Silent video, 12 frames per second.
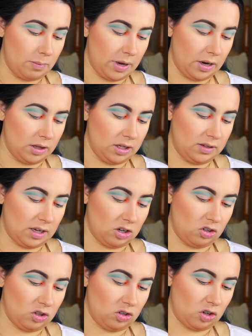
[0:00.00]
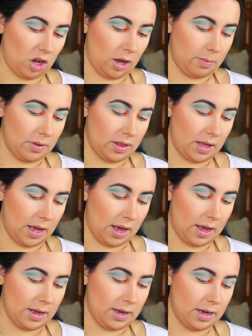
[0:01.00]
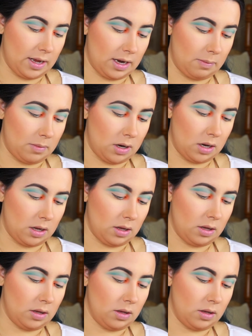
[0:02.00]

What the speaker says: Barely touch the top of that, and I'm gonna